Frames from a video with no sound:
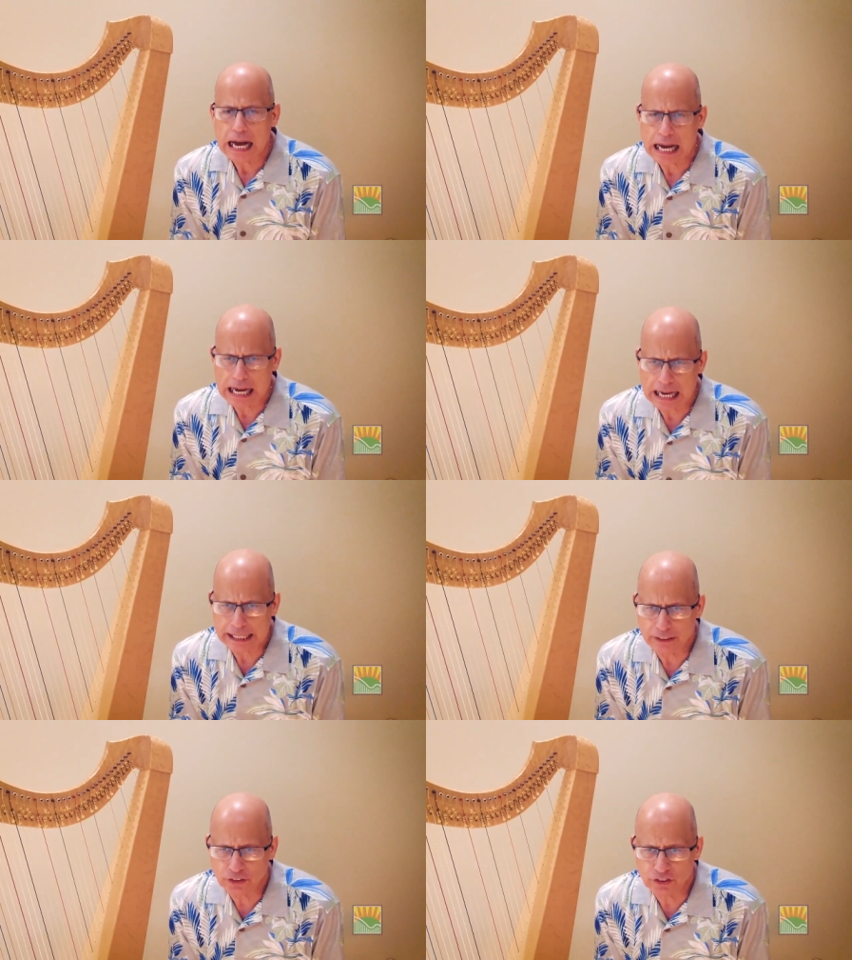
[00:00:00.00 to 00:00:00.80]

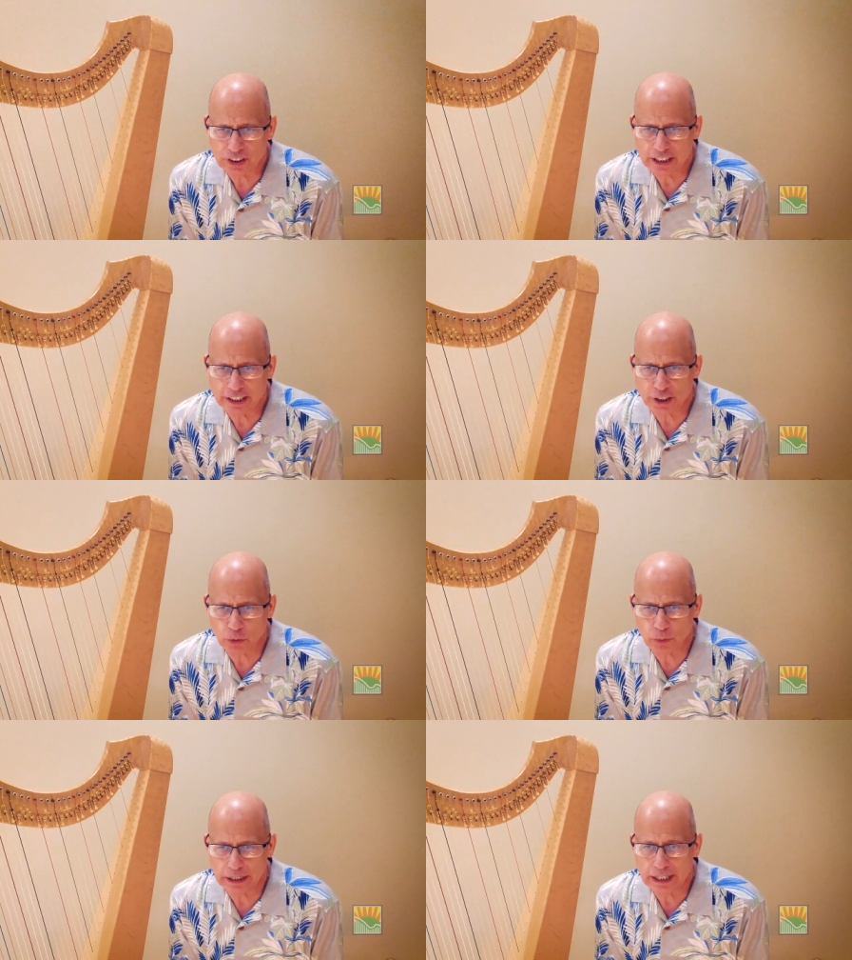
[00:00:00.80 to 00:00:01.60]
I see
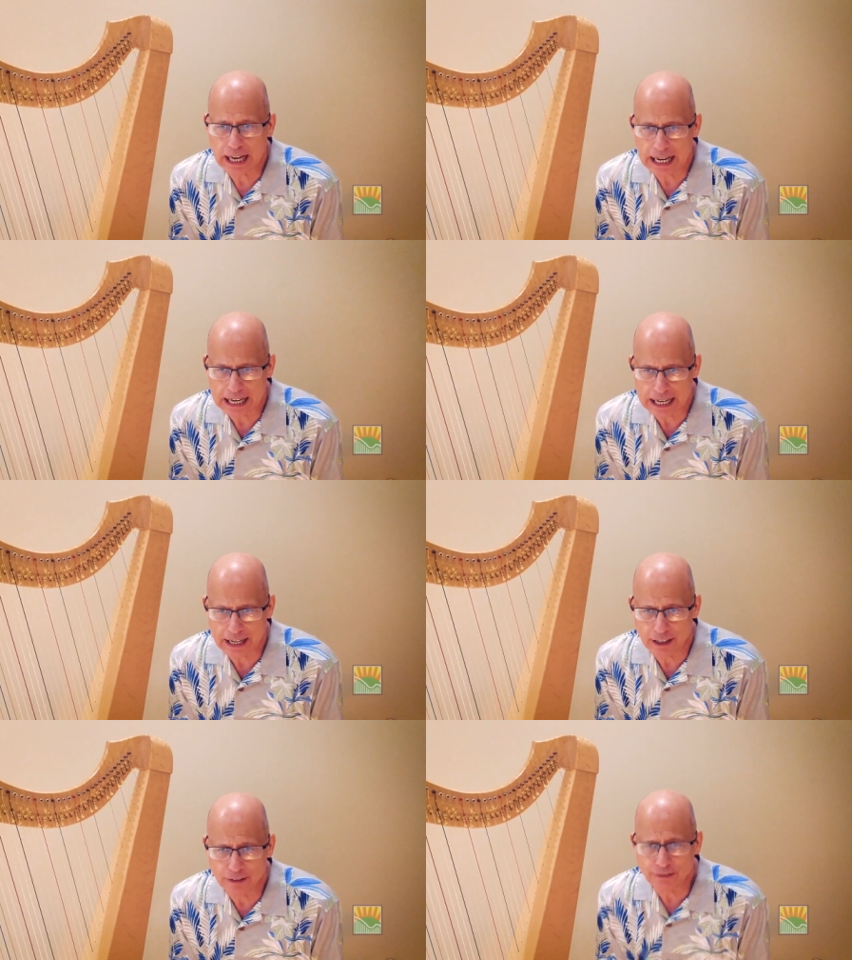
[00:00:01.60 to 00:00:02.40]
that we
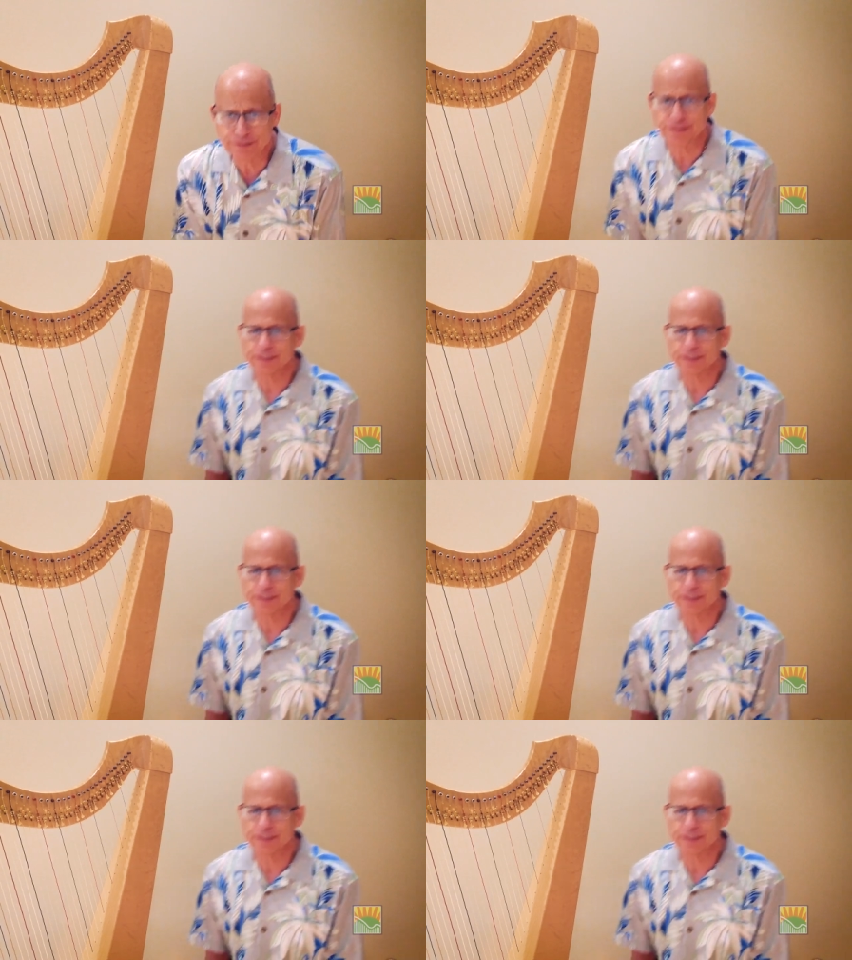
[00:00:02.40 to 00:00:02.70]
have